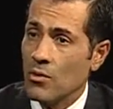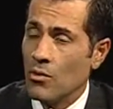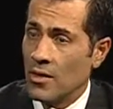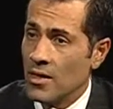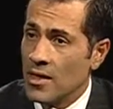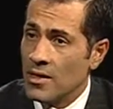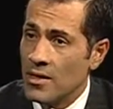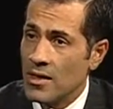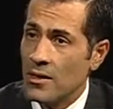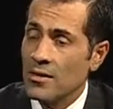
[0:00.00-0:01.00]
or in
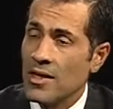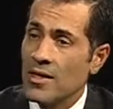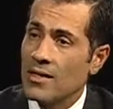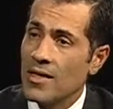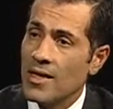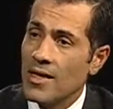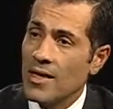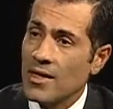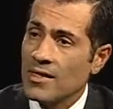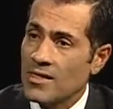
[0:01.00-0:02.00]
India, they
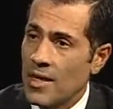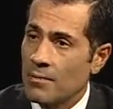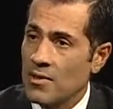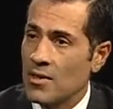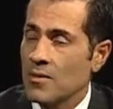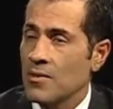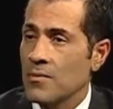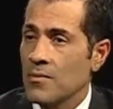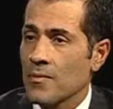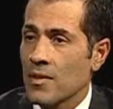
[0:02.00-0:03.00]
accepted
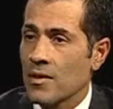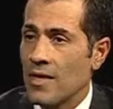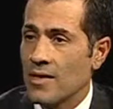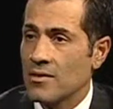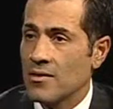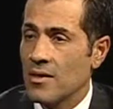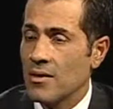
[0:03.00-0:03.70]
that